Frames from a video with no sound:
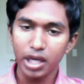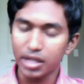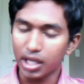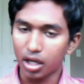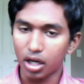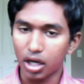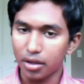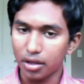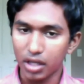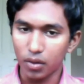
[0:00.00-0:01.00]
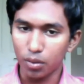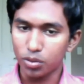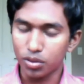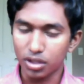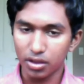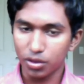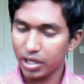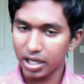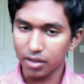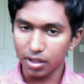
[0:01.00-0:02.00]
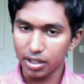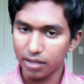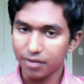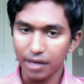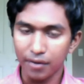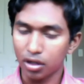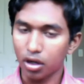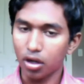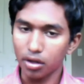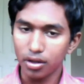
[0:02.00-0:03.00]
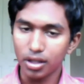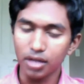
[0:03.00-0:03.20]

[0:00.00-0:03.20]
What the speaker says: they can cost anywhere between $300 and $500.